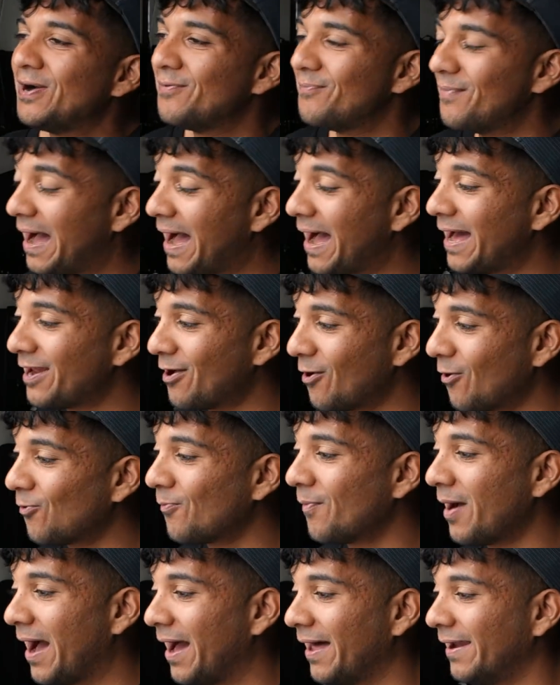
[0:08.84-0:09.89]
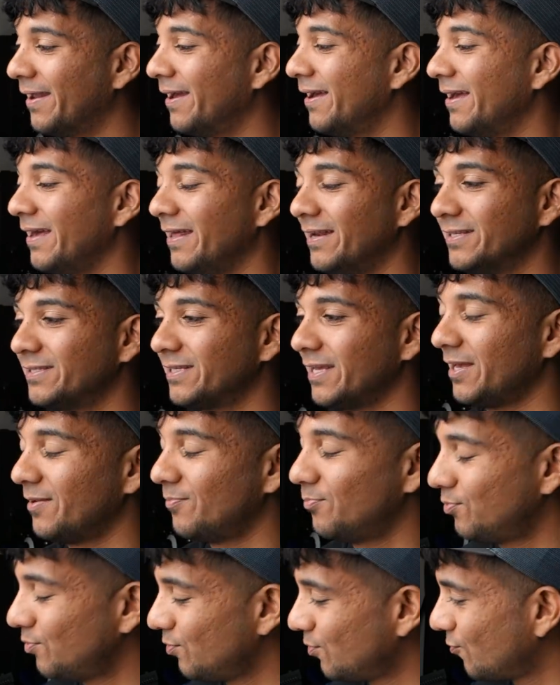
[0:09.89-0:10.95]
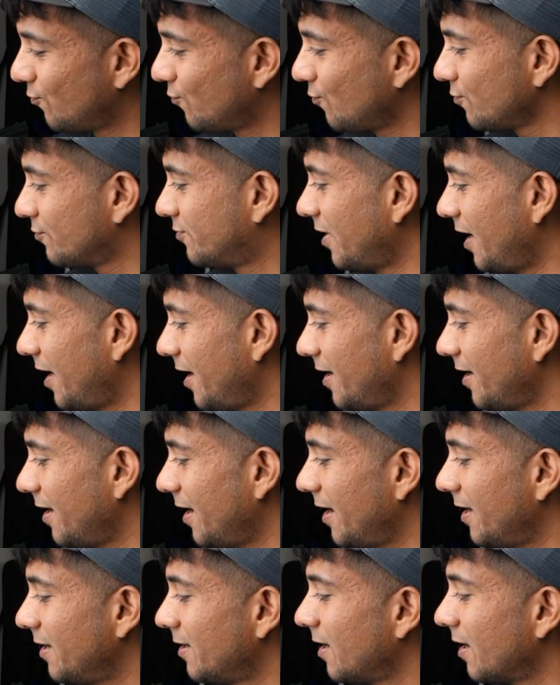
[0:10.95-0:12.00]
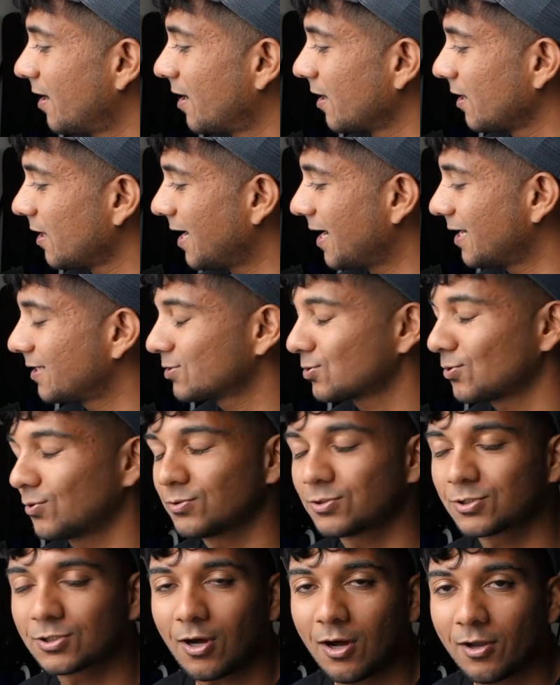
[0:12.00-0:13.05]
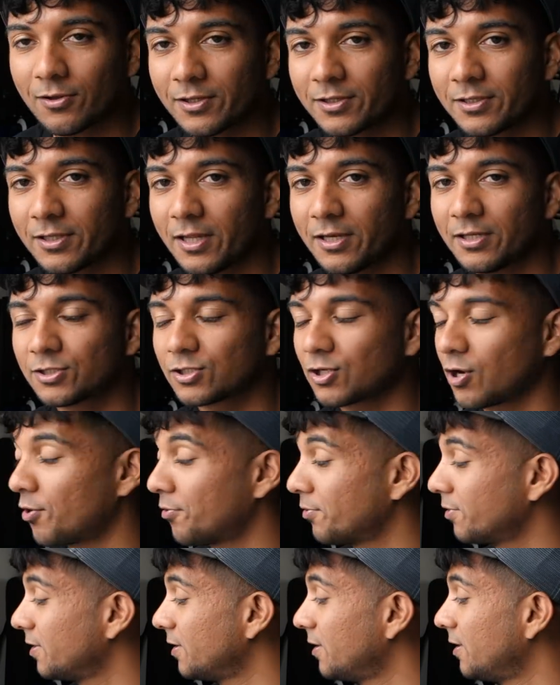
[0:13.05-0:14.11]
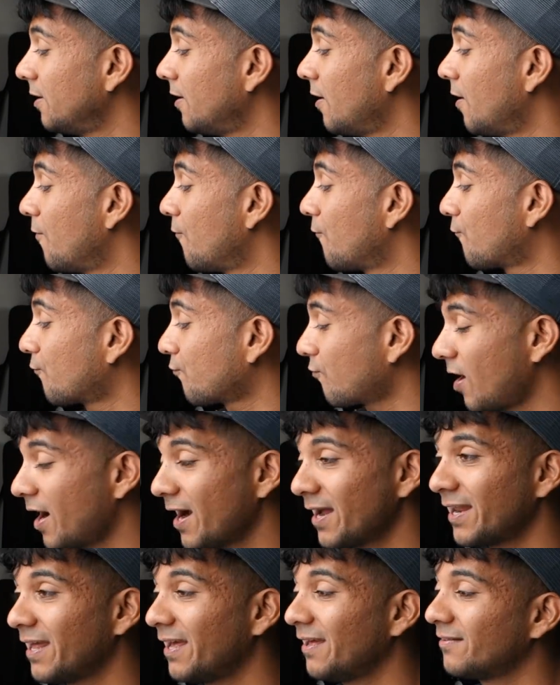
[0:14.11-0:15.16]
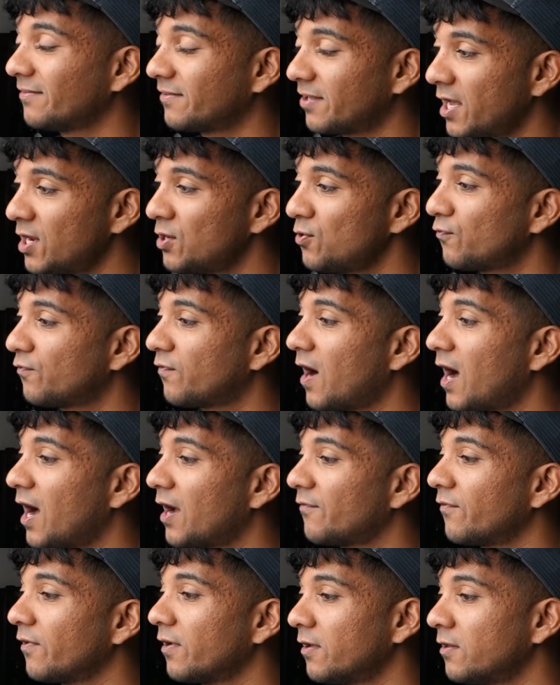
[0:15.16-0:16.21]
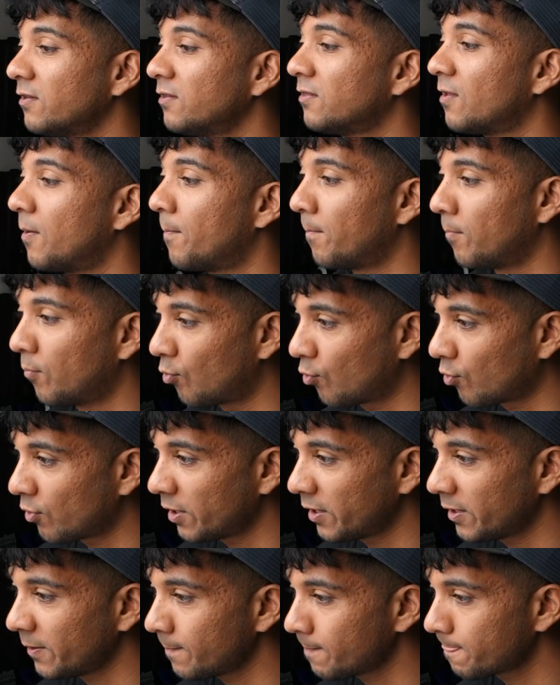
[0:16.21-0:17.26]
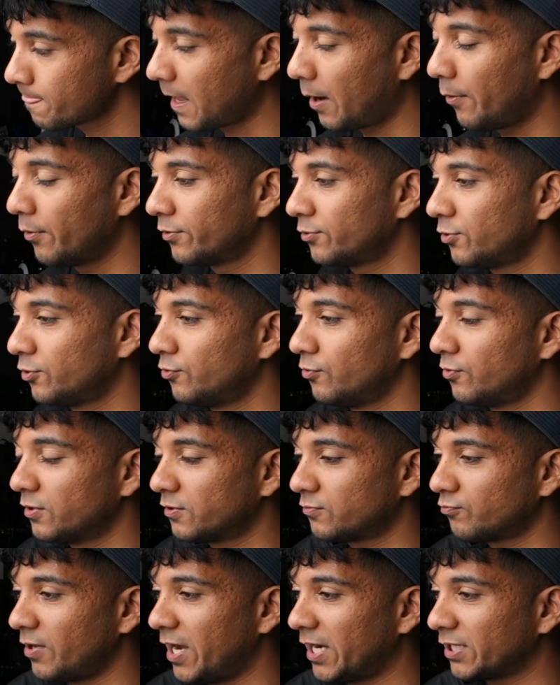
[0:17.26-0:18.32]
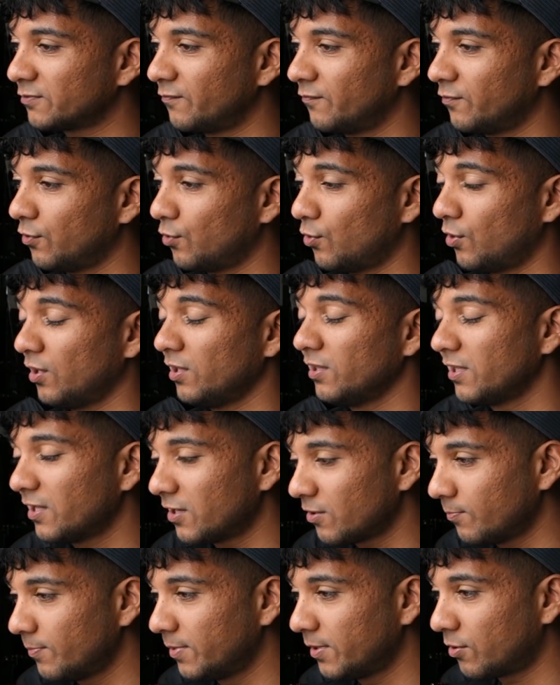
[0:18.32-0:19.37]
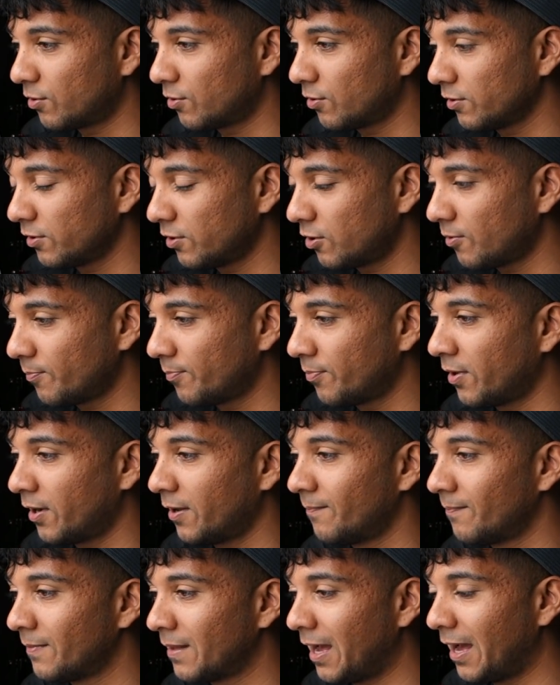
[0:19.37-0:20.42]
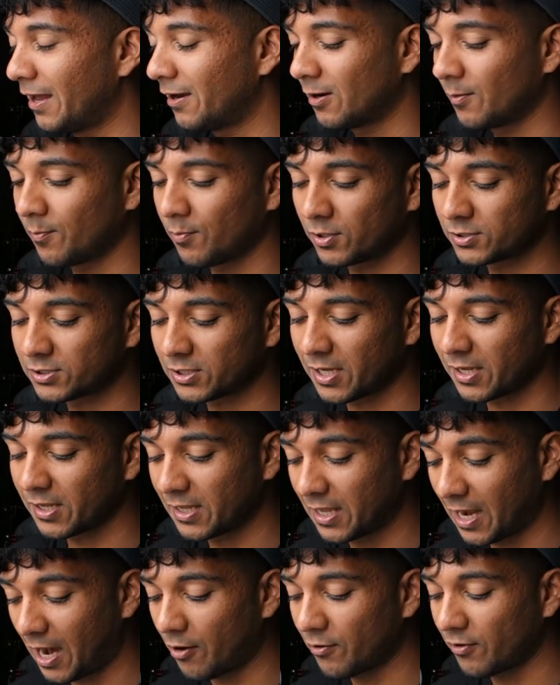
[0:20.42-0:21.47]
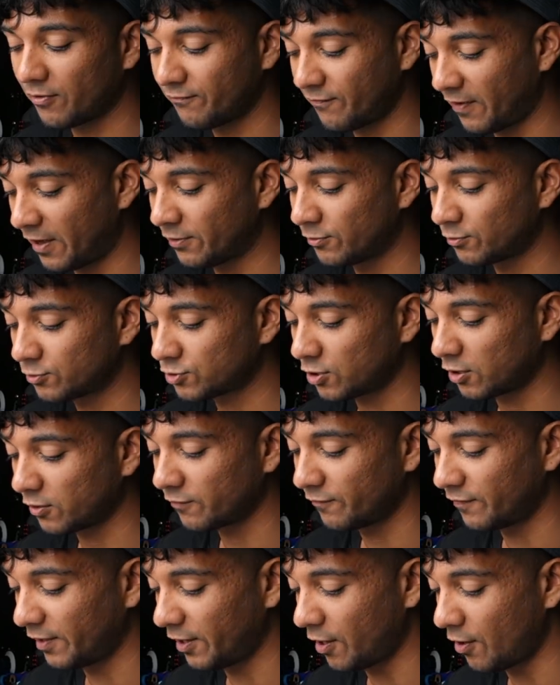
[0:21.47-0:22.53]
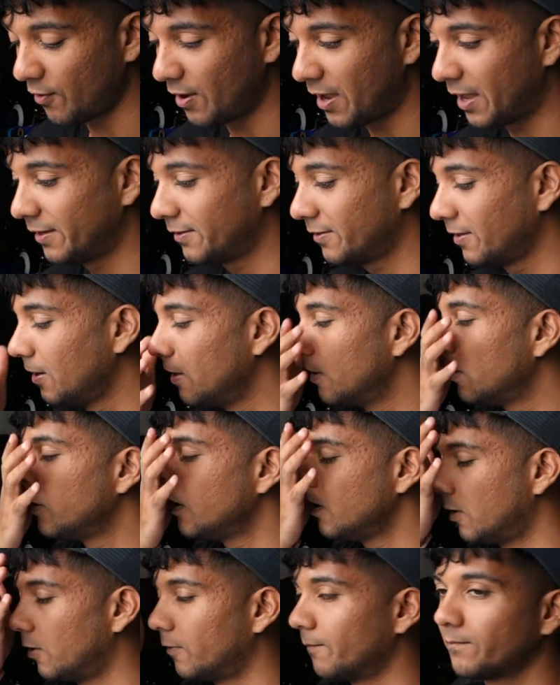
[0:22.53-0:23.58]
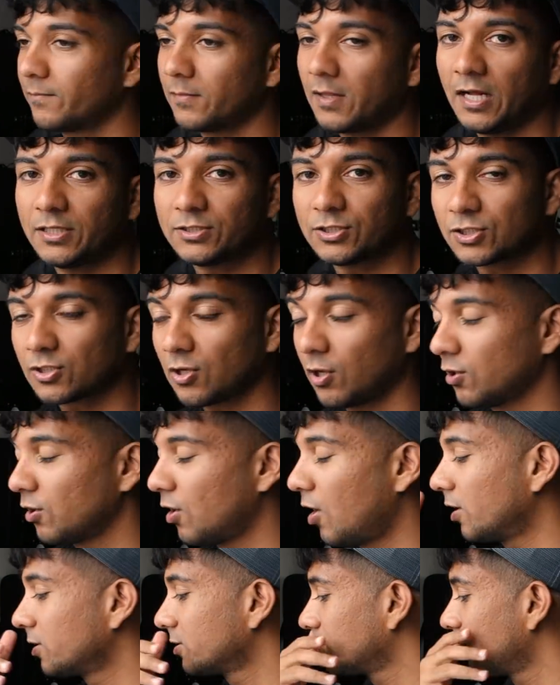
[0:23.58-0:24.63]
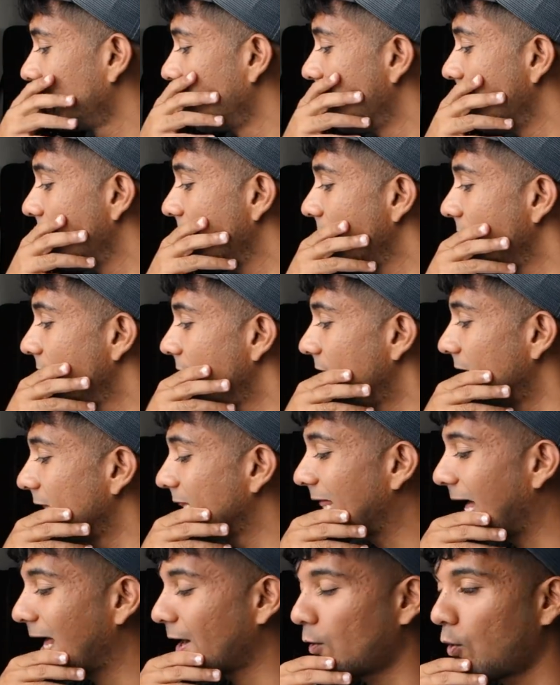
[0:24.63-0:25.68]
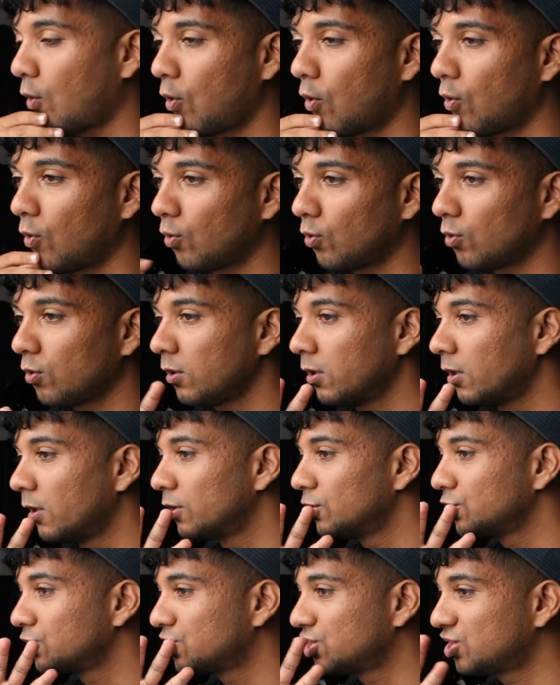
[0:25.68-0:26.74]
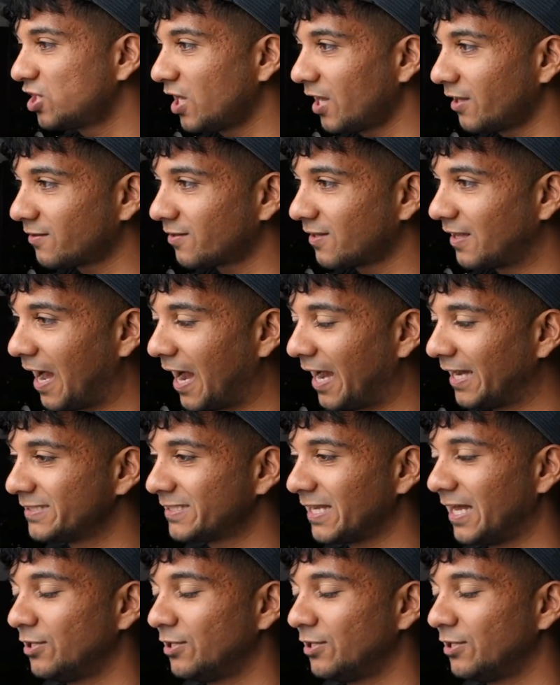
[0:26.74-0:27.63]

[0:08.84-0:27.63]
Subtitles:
Man, oh man, it is a beautiful day in Glasgow, Scotland. It is currently Friday, 10:05 in the morning. I wanted to do this reaction video a little bit earlier, but I ended up watching a Gary Vaynerchuk video and, you know, I just got lost in that whole shit, guys.